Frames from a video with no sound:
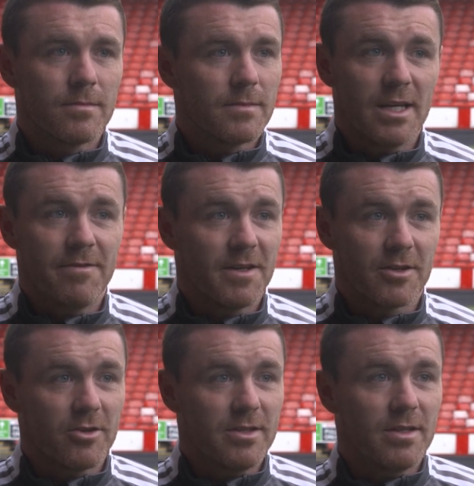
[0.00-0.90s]
Yeah, feeling
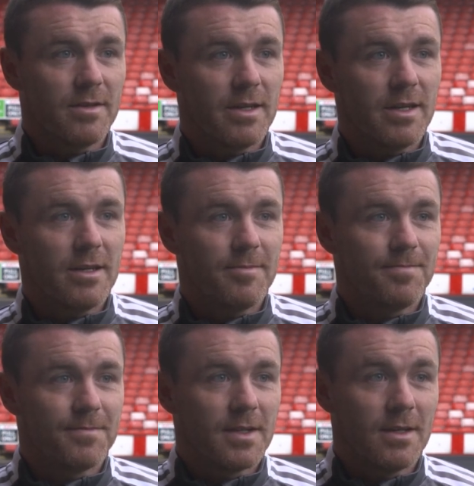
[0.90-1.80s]
good. Um,
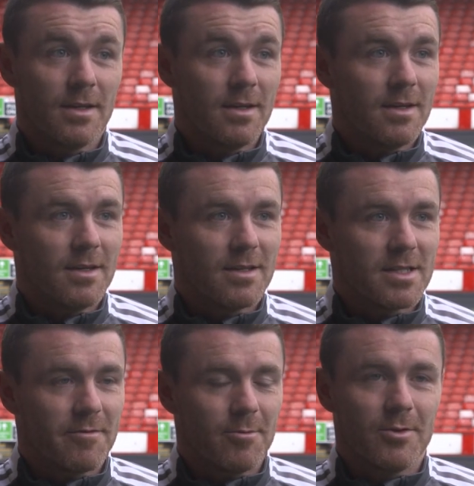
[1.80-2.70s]
as
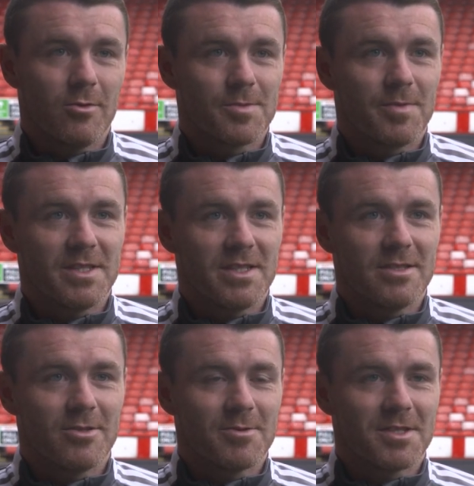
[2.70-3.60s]
everyone knows, pre season
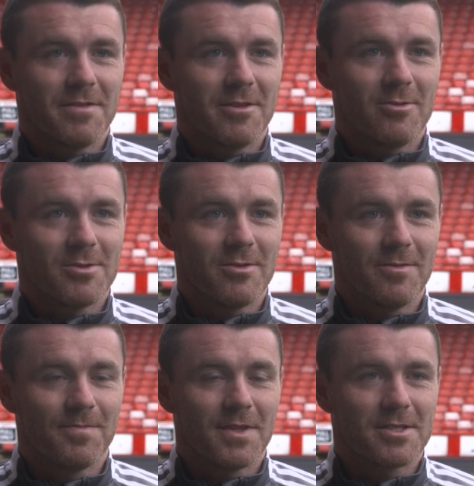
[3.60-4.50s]
is always difficult, so
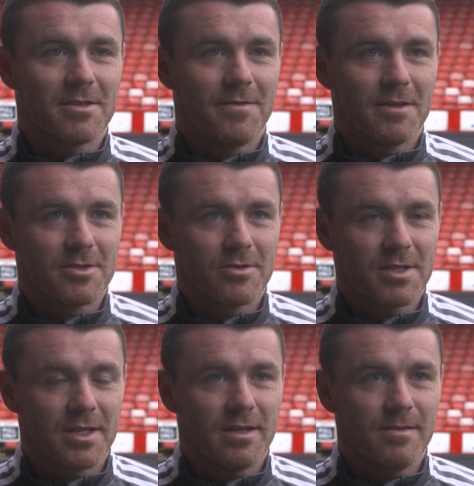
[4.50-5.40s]
it's feeling as good as
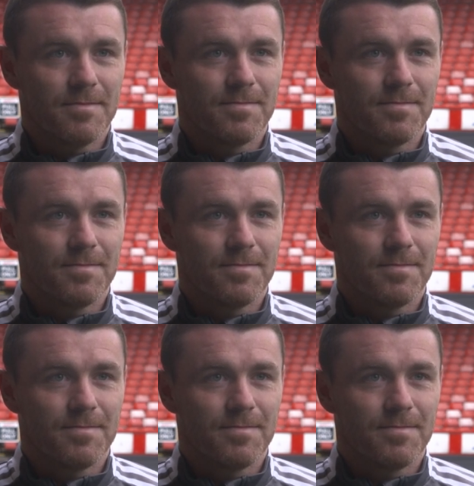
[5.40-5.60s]
I can.